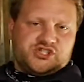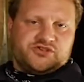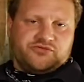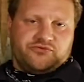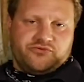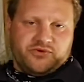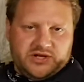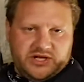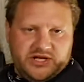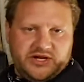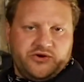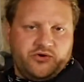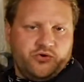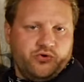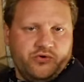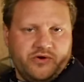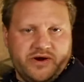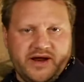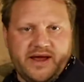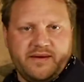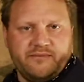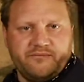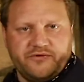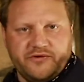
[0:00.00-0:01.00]
is a really cool
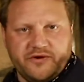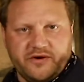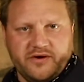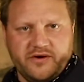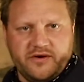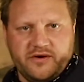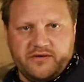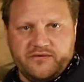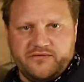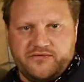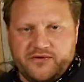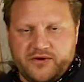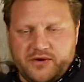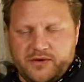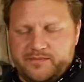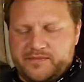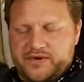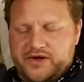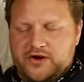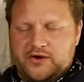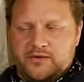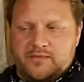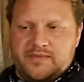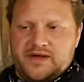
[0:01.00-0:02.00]
name for for a
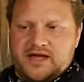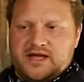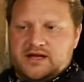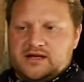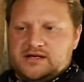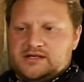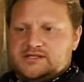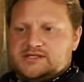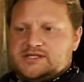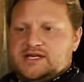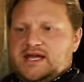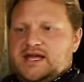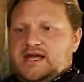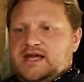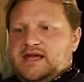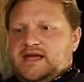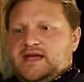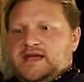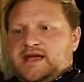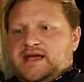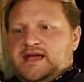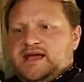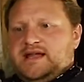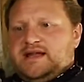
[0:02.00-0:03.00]
beer because
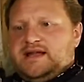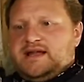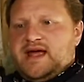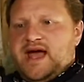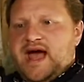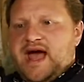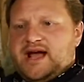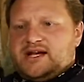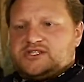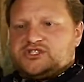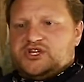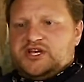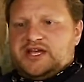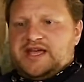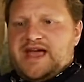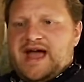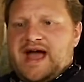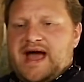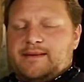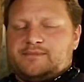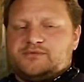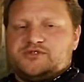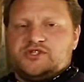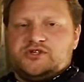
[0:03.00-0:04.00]
it it actually
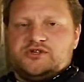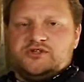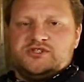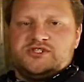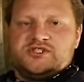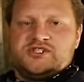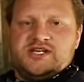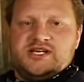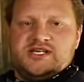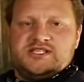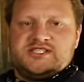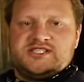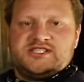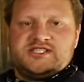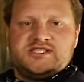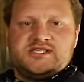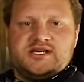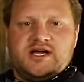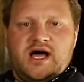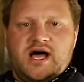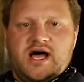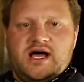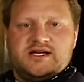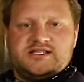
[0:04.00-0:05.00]
captures
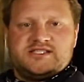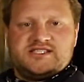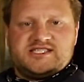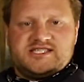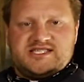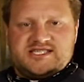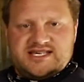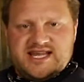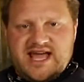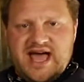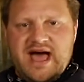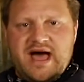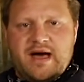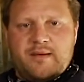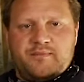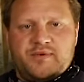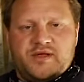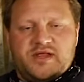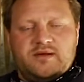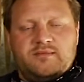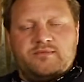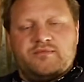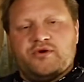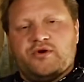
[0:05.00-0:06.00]
this uh, step
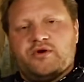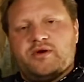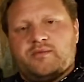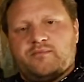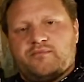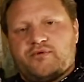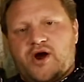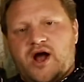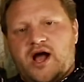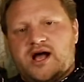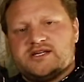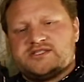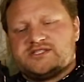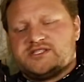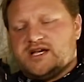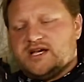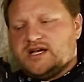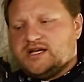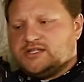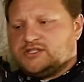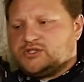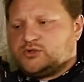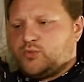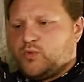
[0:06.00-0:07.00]
in the brewing
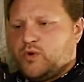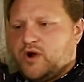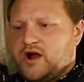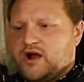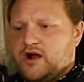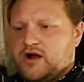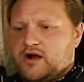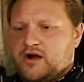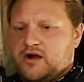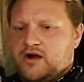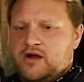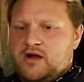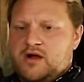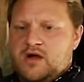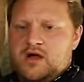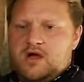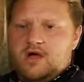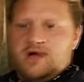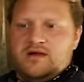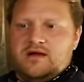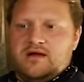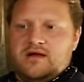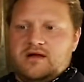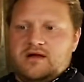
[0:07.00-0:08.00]
process where
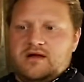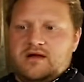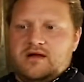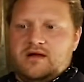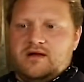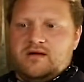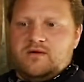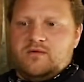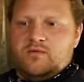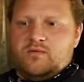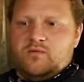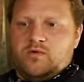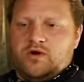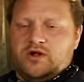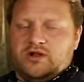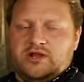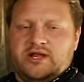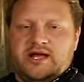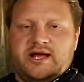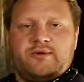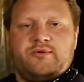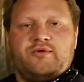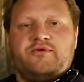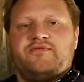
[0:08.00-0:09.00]
we're
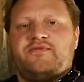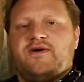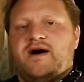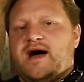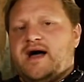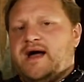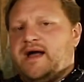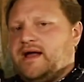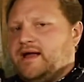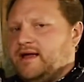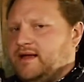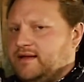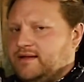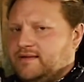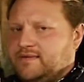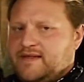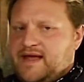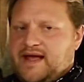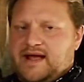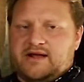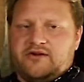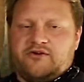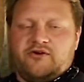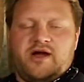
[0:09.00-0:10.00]
liquefying
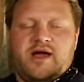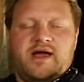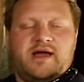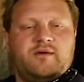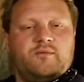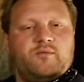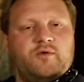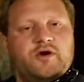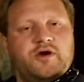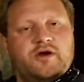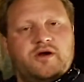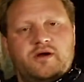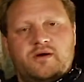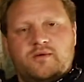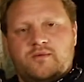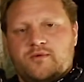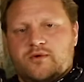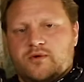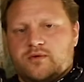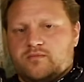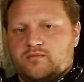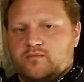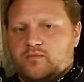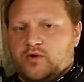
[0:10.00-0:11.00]
that grain. We're
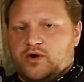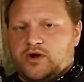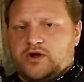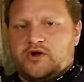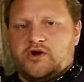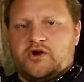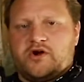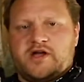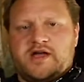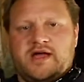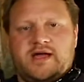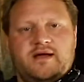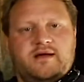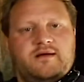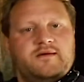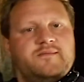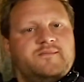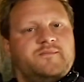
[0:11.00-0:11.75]
we're we're cooking.